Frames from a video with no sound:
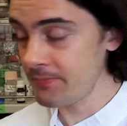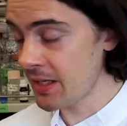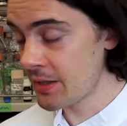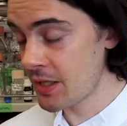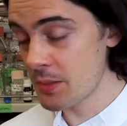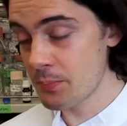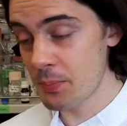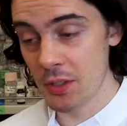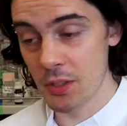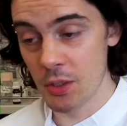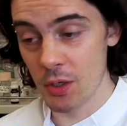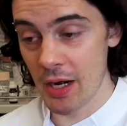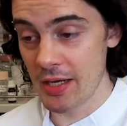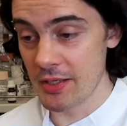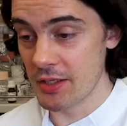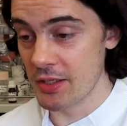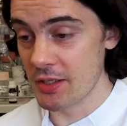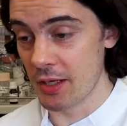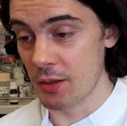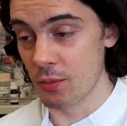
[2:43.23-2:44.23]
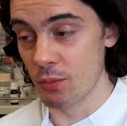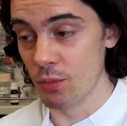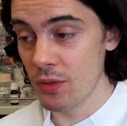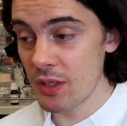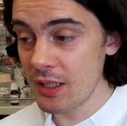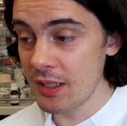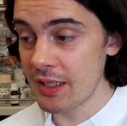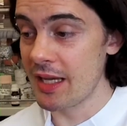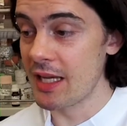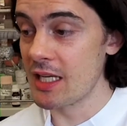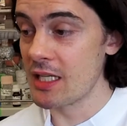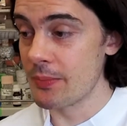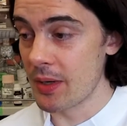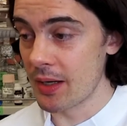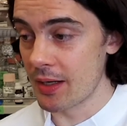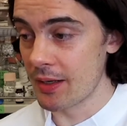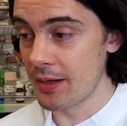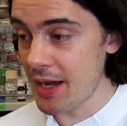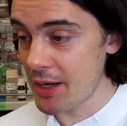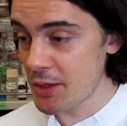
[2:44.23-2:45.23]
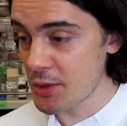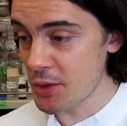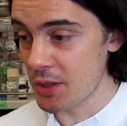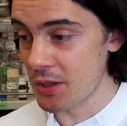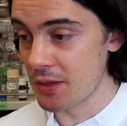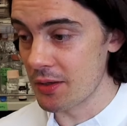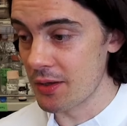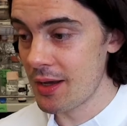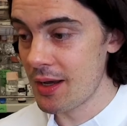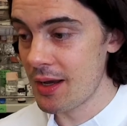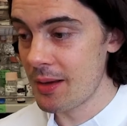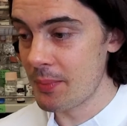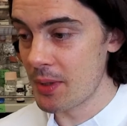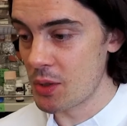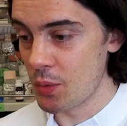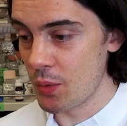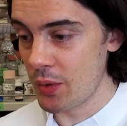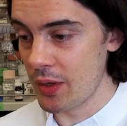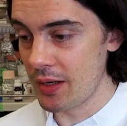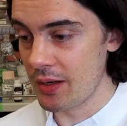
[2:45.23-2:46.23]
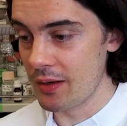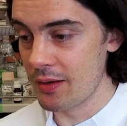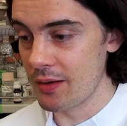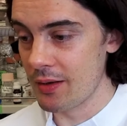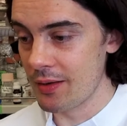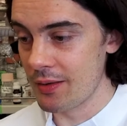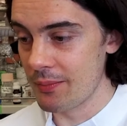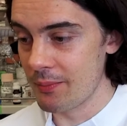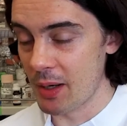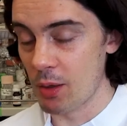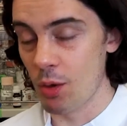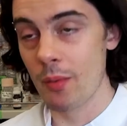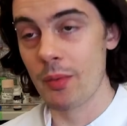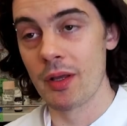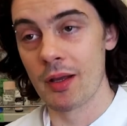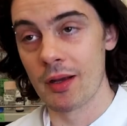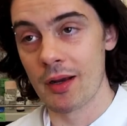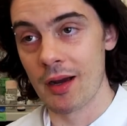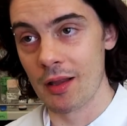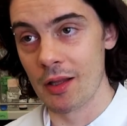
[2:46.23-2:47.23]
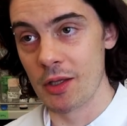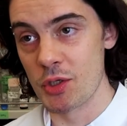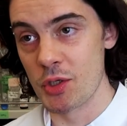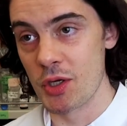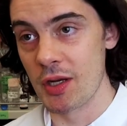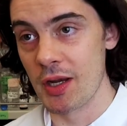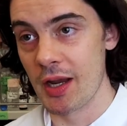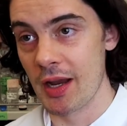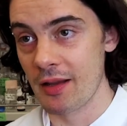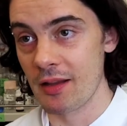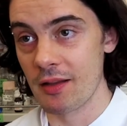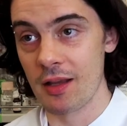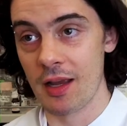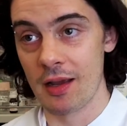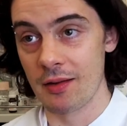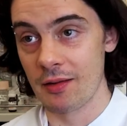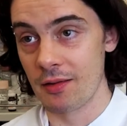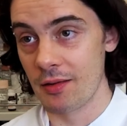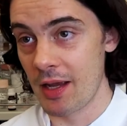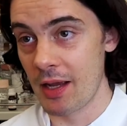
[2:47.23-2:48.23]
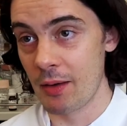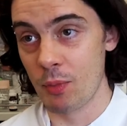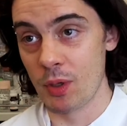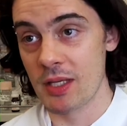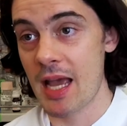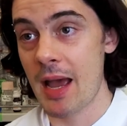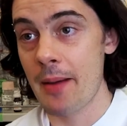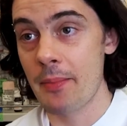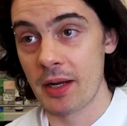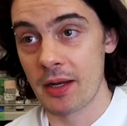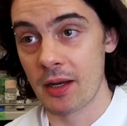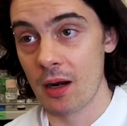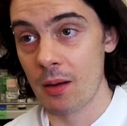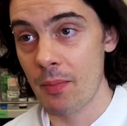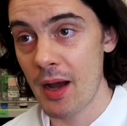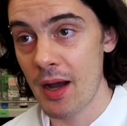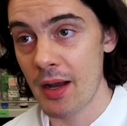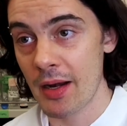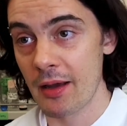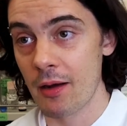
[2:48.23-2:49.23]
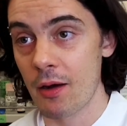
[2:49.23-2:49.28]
This betrays this really intimate connection between microbial ecology and what's happening in our body.